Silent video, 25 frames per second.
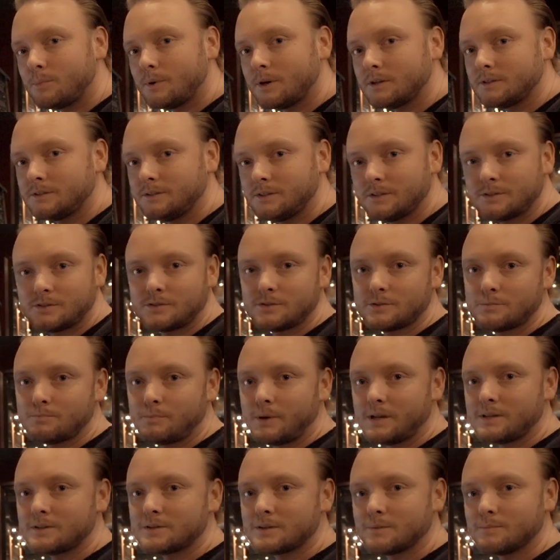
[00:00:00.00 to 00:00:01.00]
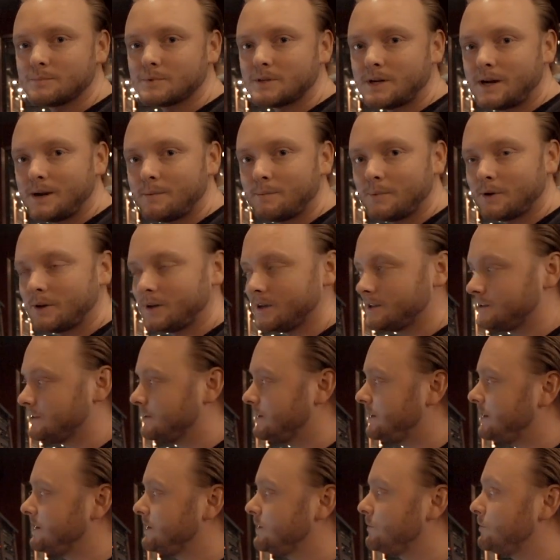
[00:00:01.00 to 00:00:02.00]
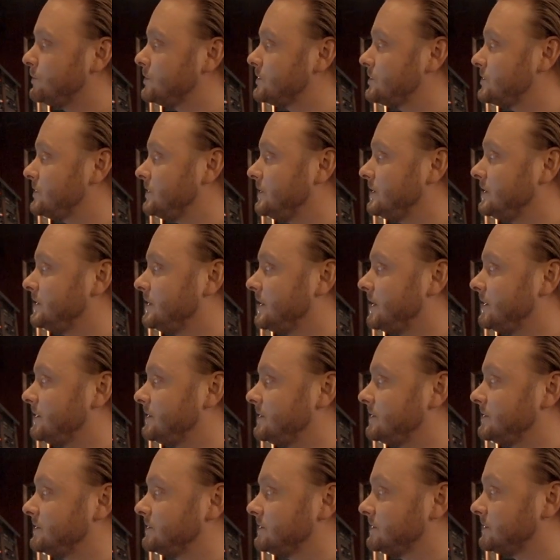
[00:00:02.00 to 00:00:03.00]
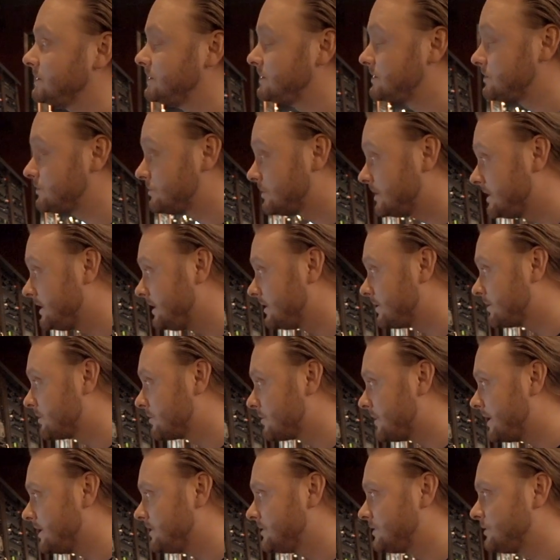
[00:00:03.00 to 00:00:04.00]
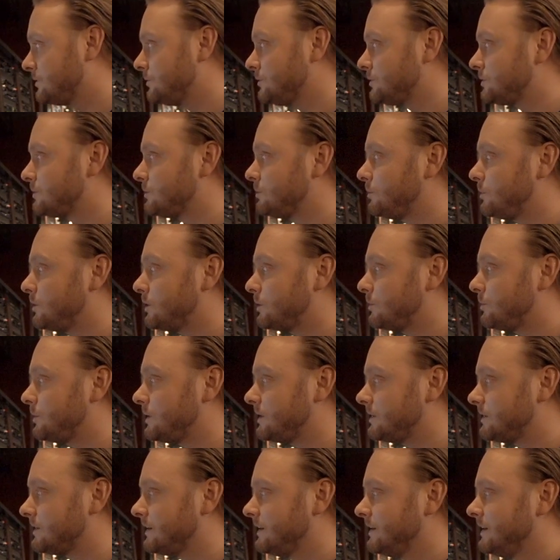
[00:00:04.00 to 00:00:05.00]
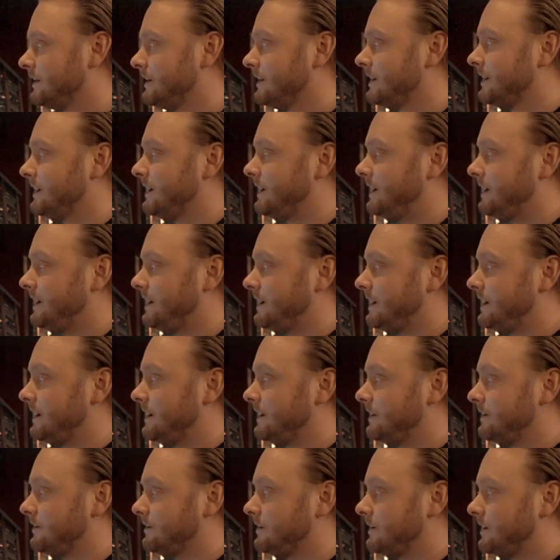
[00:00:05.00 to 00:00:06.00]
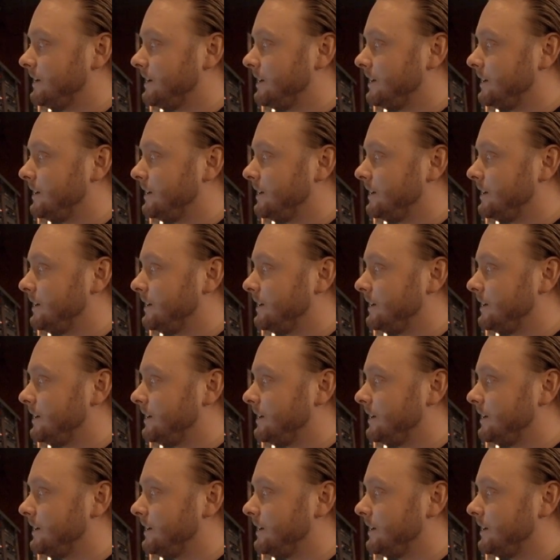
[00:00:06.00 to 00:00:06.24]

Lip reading: but just spend some time on it and you will see that it's really a great tool to work with. And